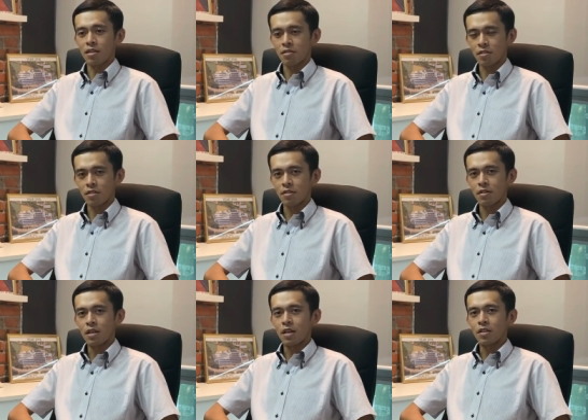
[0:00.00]
gases.
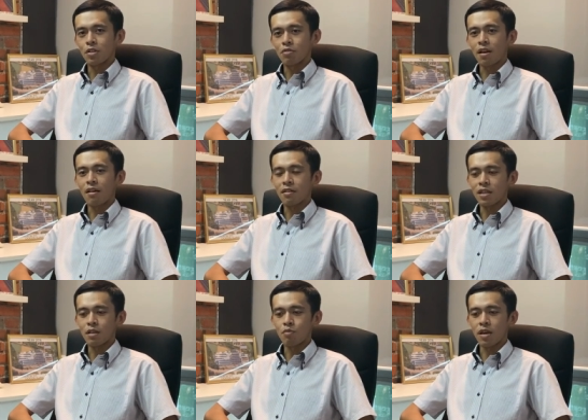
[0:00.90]
So
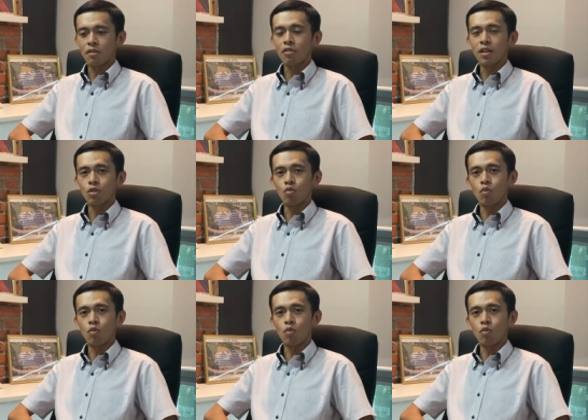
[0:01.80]
currently, we are trying to